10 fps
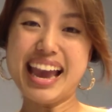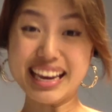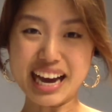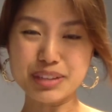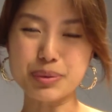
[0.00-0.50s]

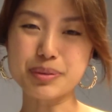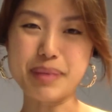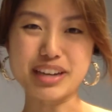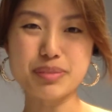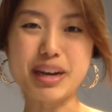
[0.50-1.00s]
guys, welcome
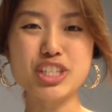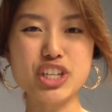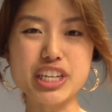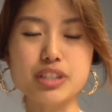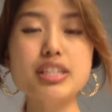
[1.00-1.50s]
back to my
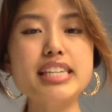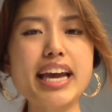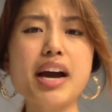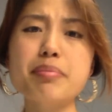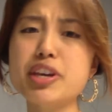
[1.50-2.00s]
channel. Today
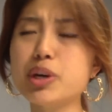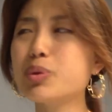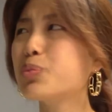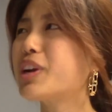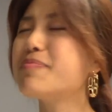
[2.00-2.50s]
I'm here
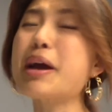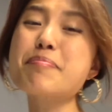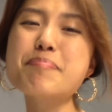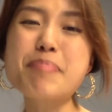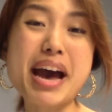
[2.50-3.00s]
with one of my
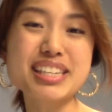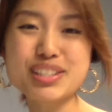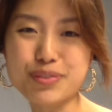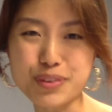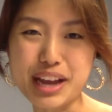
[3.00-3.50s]

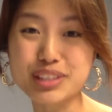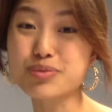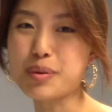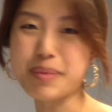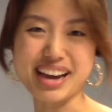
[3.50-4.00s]
best friends,
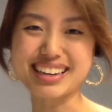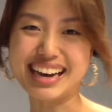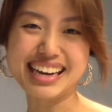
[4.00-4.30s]
Rebecca.